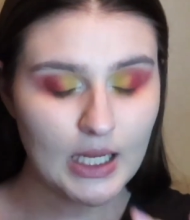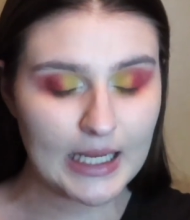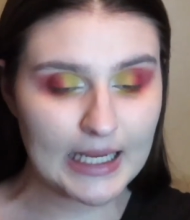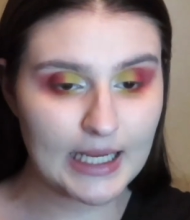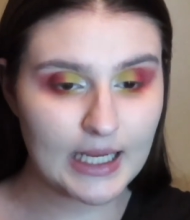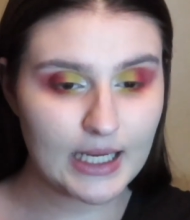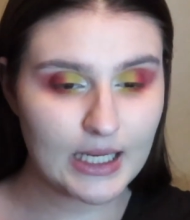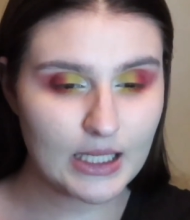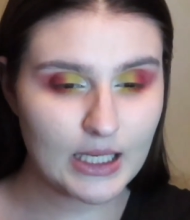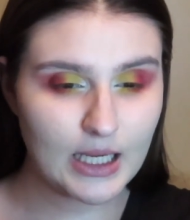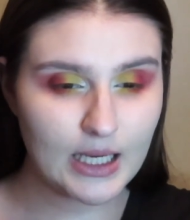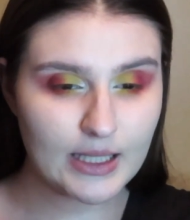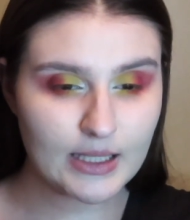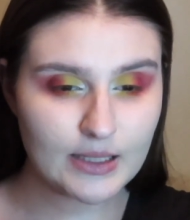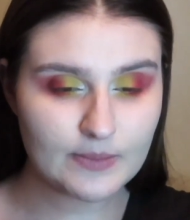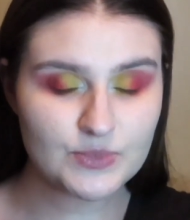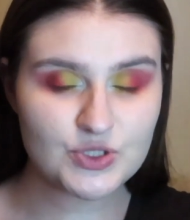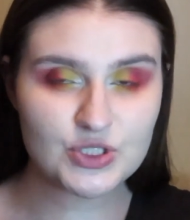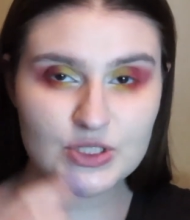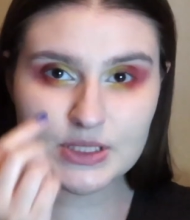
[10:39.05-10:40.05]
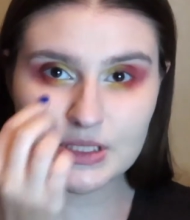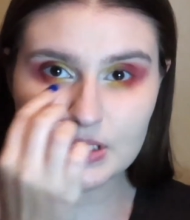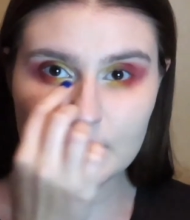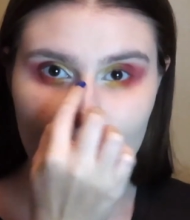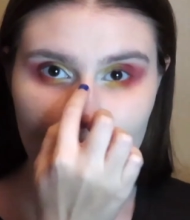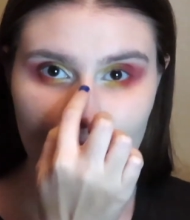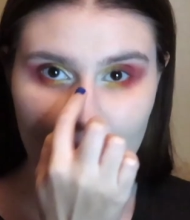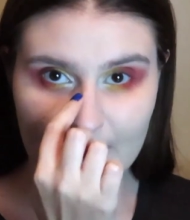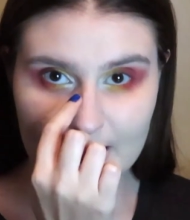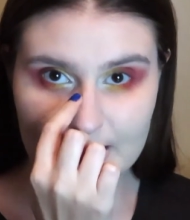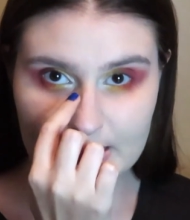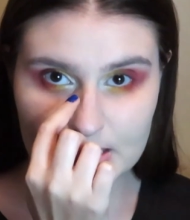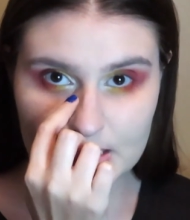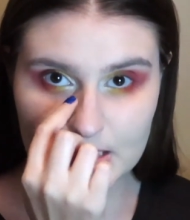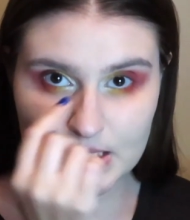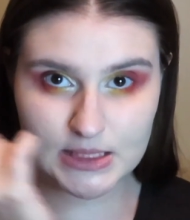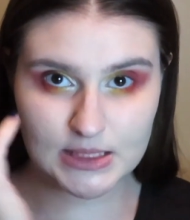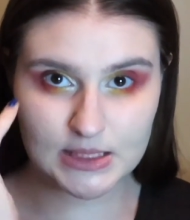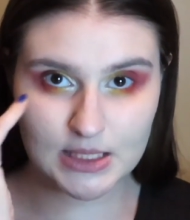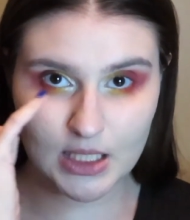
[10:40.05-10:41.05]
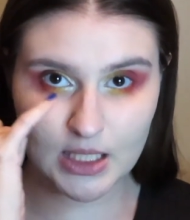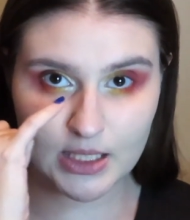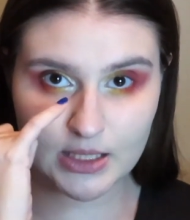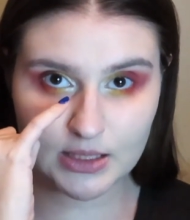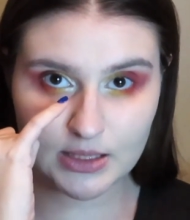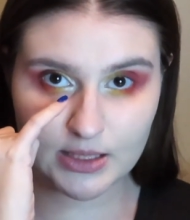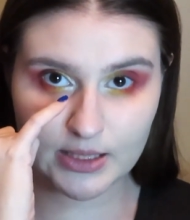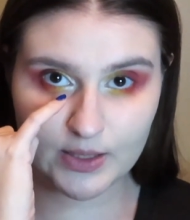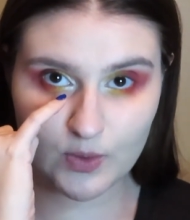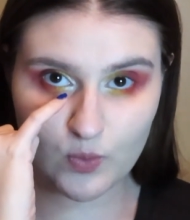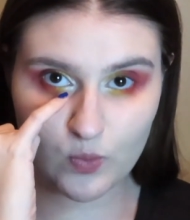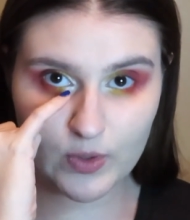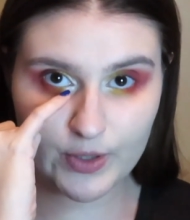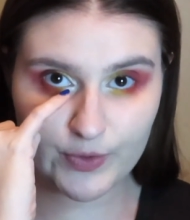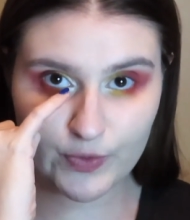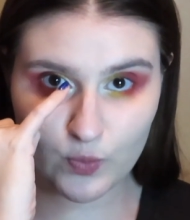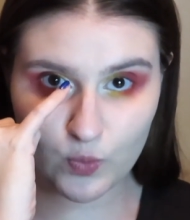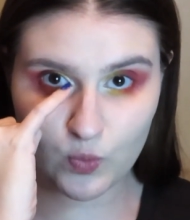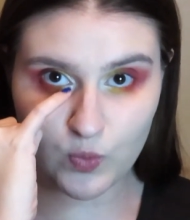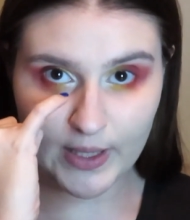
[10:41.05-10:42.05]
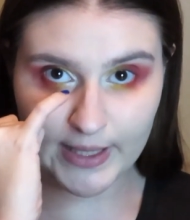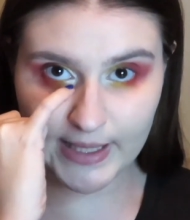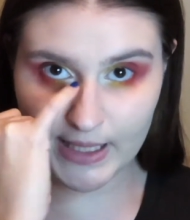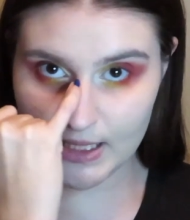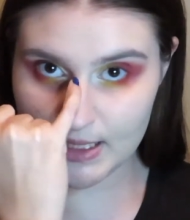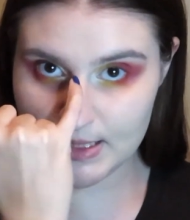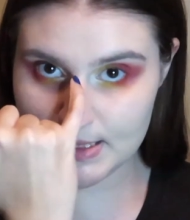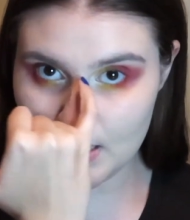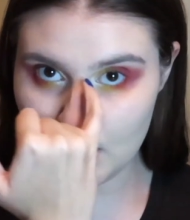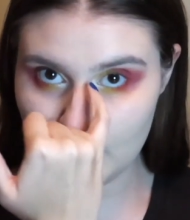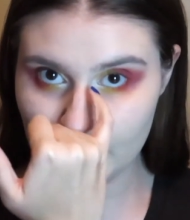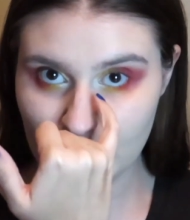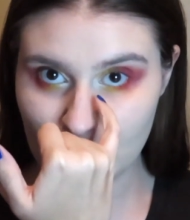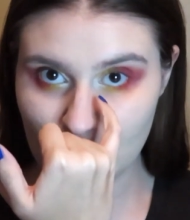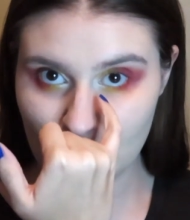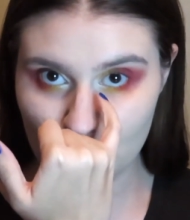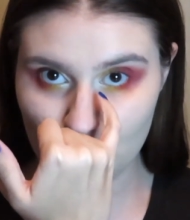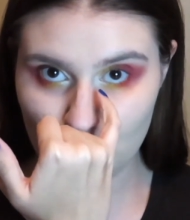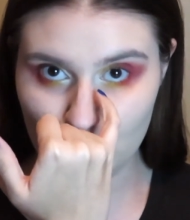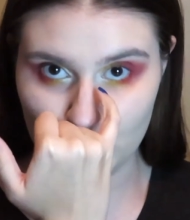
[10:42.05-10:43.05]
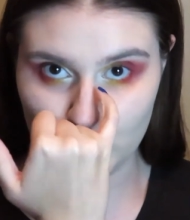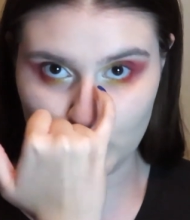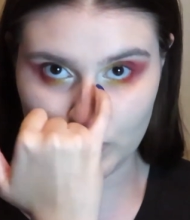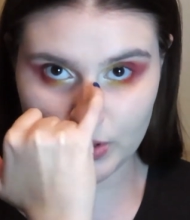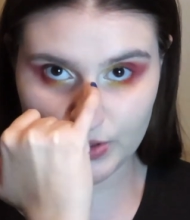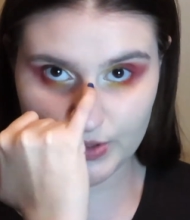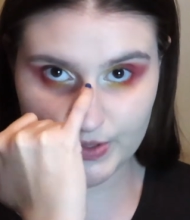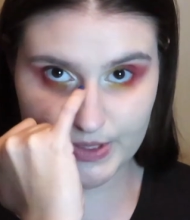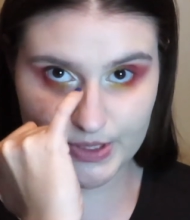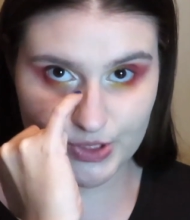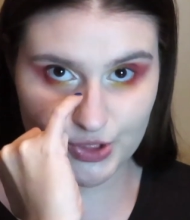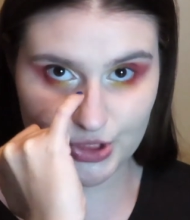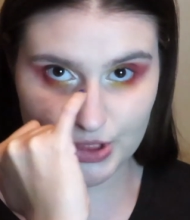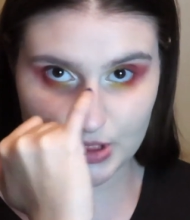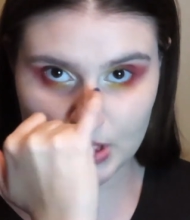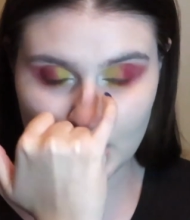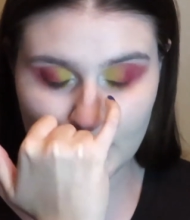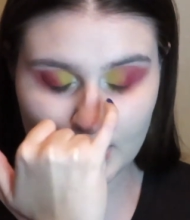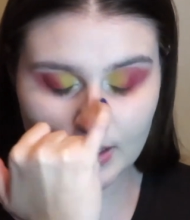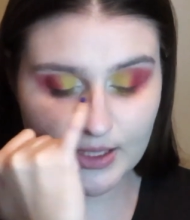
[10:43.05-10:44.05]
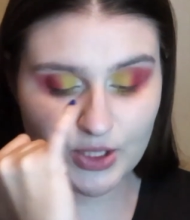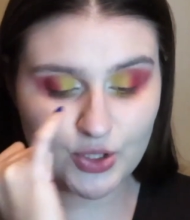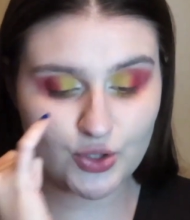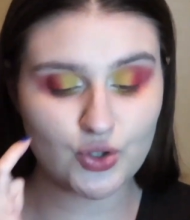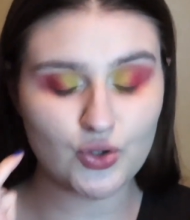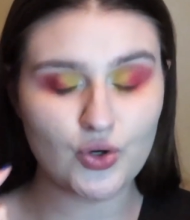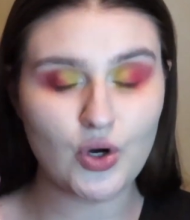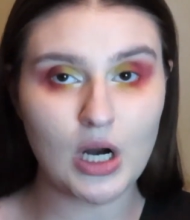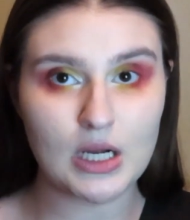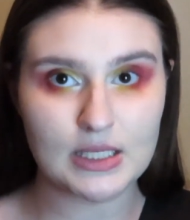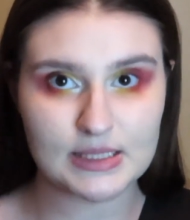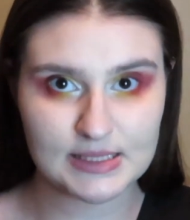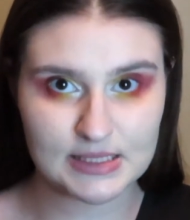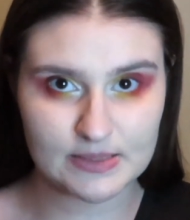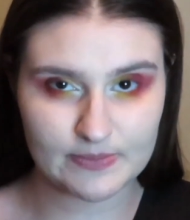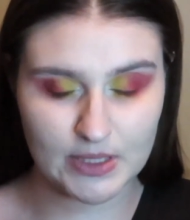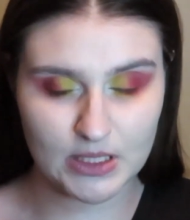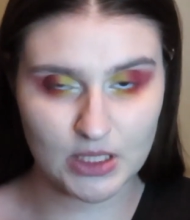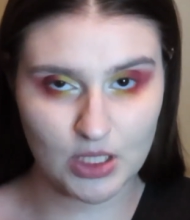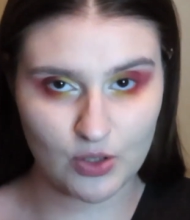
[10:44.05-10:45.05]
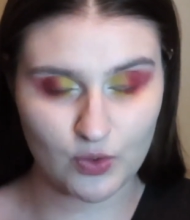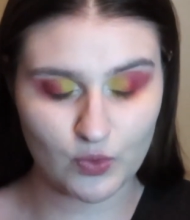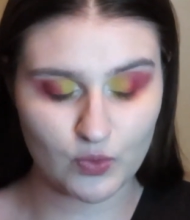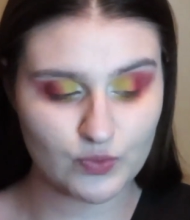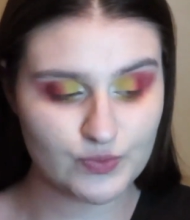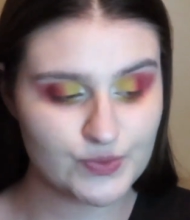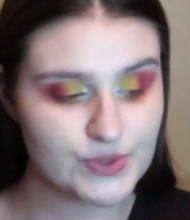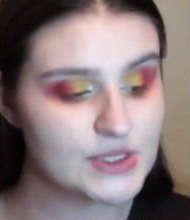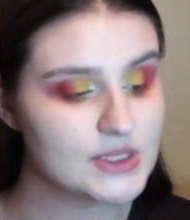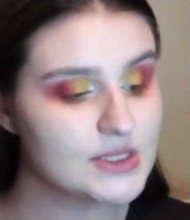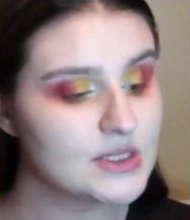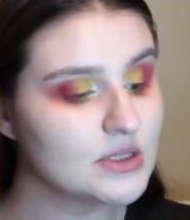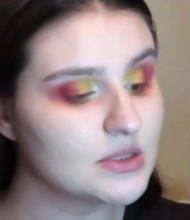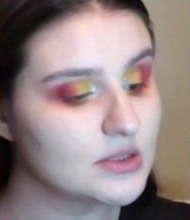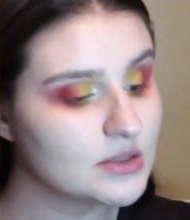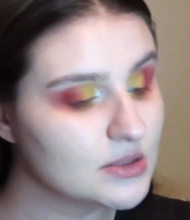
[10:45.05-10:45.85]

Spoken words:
and I am just gonna base this kind of like where the white is on my inner corners, just kind of like across my nose.